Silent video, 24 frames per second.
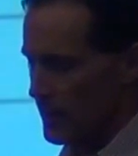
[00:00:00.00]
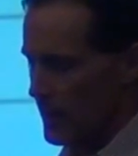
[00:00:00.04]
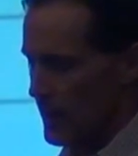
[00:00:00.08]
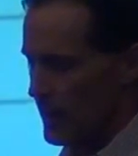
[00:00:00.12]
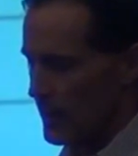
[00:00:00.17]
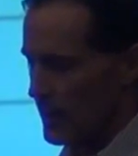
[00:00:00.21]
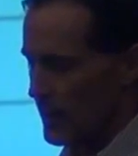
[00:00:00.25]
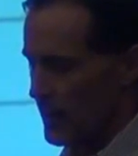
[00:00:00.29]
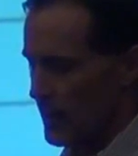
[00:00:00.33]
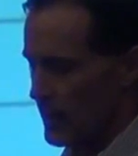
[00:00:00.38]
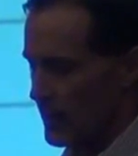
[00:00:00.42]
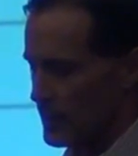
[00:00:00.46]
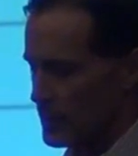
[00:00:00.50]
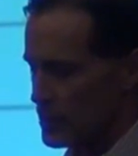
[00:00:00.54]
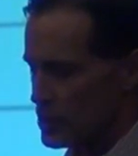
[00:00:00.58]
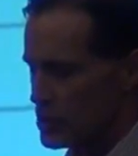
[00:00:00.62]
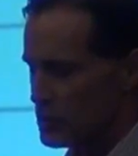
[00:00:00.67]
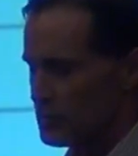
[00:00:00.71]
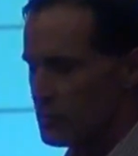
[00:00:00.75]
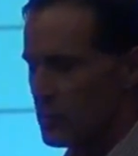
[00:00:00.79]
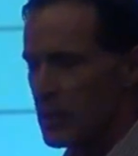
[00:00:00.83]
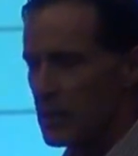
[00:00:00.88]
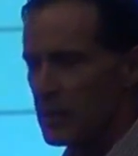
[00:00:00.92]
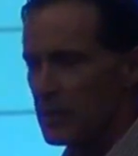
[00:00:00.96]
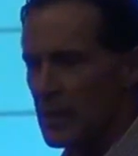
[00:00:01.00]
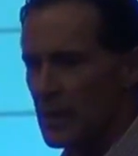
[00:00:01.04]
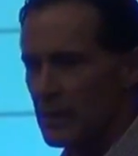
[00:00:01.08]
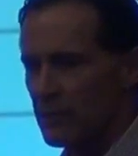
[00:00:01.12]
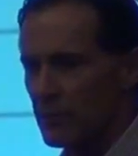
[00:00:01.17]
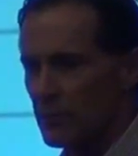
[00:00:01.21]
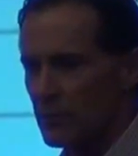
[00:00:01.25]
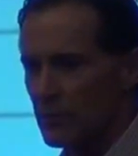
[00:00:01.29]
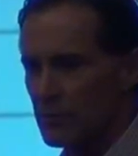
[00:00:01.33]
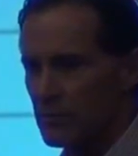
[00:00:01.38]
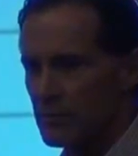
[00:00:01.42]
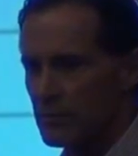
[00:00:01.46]
at a speed
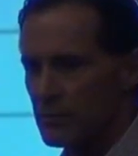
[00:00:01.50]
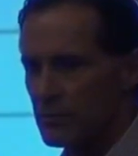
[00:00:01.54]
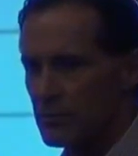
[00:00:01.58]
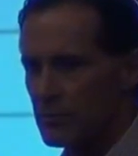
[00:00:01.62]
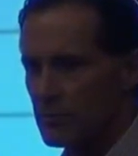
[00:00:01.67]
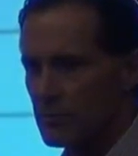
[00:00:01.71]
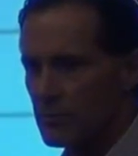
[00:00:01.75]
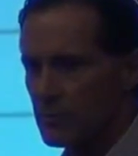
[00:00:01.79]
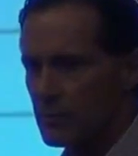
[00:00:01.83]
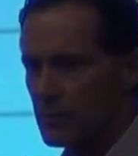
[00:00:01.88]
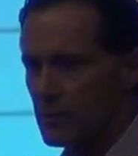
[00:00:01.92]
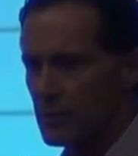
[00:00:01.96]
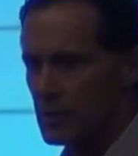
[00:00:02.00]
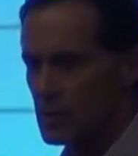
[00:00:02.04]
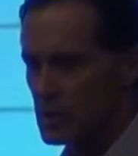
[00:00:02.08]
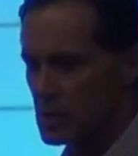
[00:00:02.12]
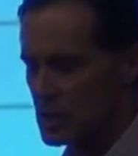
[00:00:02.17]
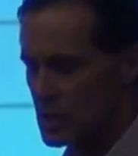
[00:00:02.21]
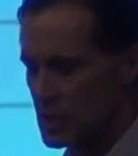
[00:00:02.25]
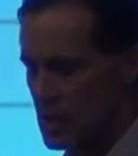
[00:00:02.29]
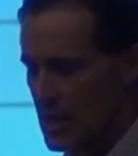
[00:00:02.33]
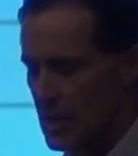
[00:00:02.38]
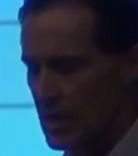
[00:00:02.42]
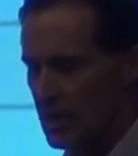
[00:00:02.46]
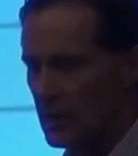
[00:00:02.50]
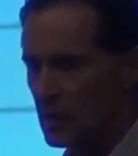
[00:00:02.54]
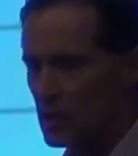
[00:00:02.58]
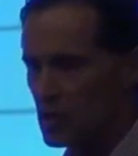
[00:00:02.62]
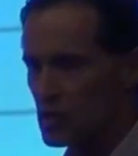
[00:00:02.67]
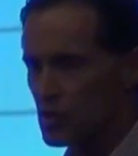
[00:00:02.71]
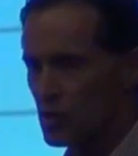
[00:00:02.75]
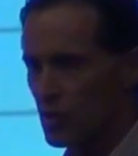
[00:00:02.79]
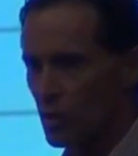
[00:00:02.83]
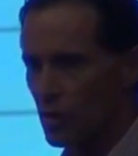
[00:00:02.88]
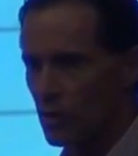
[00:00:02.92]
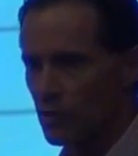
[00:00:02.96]
never seen
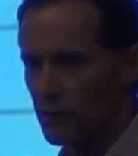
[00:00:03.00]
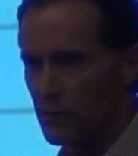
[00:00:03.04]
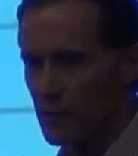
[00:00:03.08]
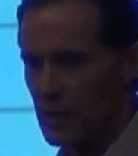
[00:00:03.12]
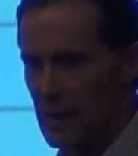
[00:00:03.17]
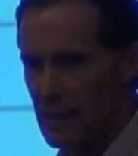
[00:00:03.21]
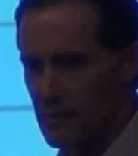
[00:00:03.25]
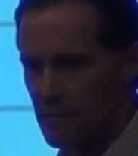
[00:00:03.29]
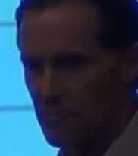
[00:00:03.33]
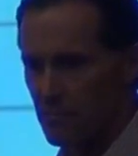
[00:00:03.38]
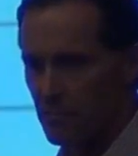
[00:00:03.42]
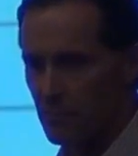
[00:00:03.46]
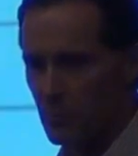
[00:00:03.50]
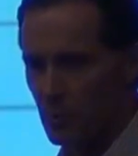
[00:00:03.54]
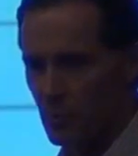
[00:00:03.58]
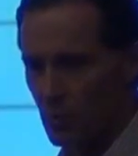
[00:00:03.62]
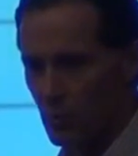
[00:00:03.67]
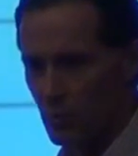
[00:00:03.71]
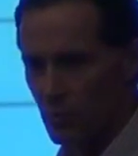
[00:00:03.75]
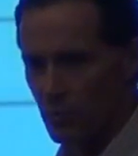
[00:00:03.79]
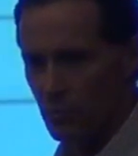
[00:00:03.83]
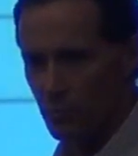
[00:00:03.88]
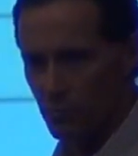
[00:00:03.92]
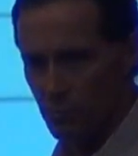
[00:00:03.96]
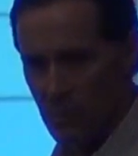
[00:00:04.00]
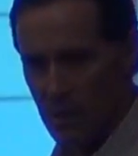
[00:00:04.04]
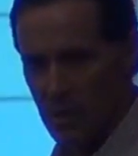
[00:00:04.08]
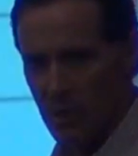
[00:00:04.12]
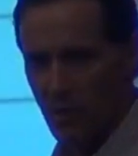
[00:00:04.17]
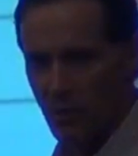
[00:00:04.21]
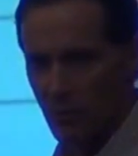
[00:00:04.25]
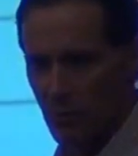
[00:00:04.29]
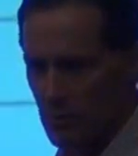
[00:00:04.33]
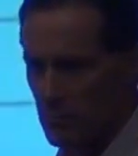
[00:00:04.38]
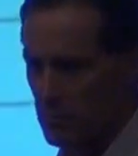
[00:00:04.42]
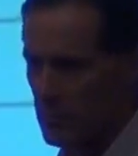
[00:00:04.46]
short of
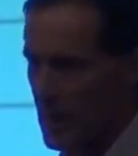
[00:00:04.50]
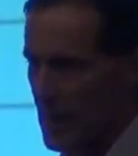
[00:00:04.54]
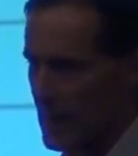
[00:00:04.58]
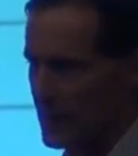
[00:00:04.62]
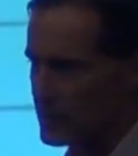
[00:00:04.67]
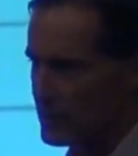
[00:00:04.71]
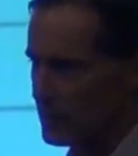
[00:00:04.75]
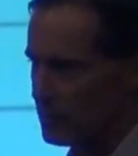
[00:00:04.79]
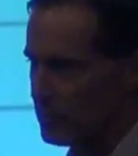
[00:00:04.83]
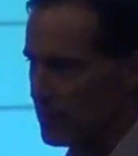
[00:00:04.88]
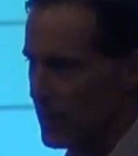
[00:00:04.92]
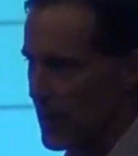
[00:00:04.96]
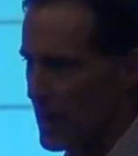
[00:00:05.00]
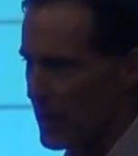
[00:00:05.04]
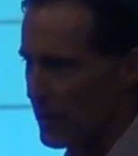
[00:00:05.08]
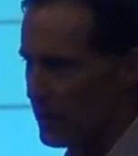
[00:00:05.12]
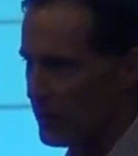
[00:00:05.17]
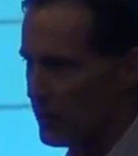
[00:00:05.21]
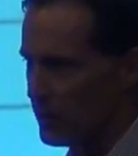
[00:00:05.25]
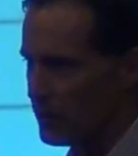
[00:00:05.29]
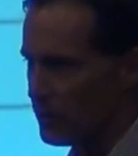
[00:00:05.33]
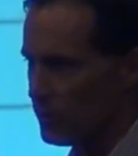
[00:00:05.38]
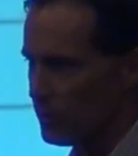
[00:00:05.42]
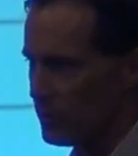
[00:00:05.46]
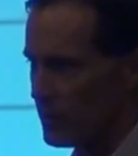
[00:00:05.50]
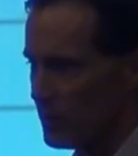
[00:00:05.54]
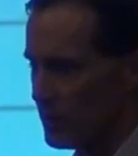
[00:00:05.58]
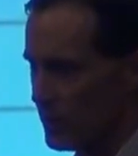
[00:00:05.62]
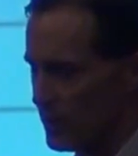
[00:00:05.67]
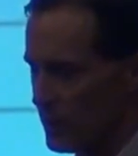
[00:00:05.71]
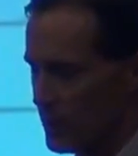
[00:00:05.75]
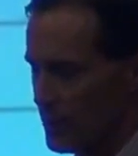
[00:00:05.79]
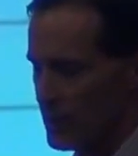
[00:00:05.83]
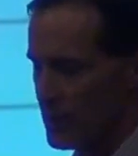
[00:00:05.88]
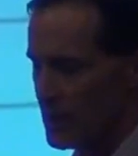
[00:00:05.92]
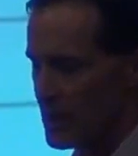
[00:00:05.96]
meteor impact on planet Earth. We
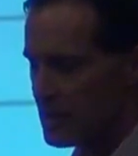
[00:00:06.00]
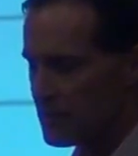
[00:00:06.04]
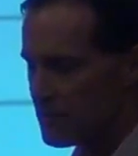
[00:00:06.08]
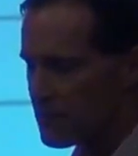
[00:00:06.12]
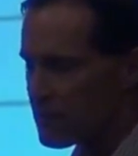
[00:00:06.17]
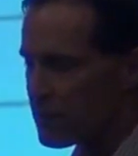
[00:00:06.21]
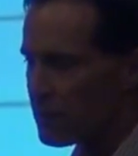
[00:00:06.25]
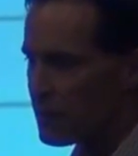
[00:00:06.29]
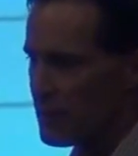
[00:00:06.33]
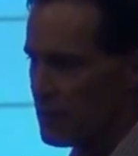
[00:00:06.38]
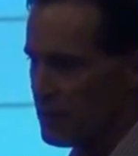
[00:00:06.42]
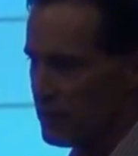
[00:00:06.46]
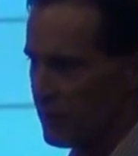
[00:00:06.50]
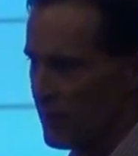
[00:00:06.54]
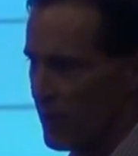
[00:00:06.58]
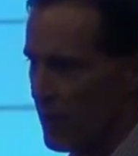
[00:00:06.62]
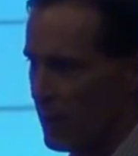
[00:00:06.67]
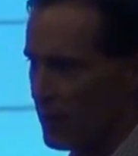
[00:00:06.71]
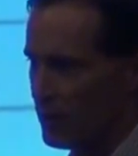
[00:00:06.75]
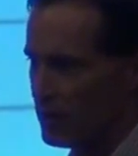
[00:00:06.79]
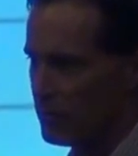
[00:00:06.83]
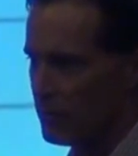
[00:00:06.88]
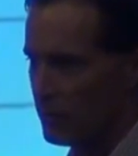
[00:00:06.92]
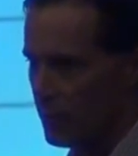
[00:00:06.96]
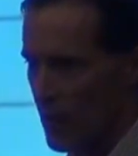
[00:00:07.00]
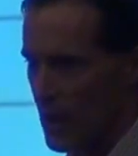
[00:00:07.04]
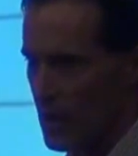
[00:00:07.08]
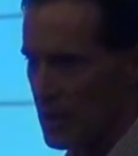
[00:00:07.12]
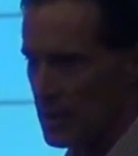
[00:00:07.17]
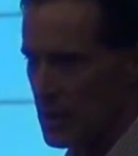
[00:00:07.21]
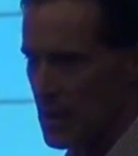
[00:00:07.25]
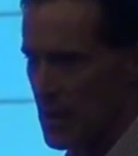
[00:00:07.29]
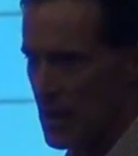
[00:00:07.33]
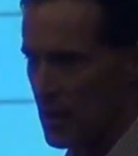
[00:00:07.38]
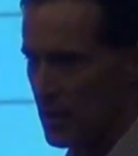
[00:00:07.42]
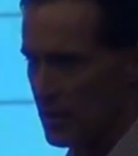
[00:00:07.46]
are in free fall
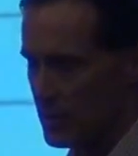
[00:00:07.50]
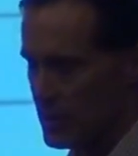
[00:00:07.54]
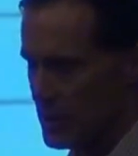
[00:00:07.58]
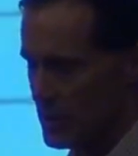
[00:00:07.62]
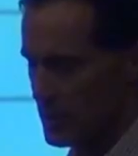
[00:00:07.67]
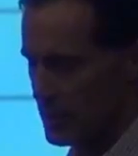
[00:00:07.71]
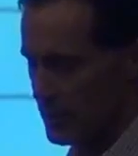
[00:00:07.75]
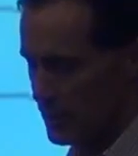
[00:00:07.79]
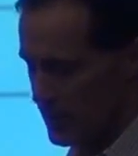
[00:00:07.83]
right now.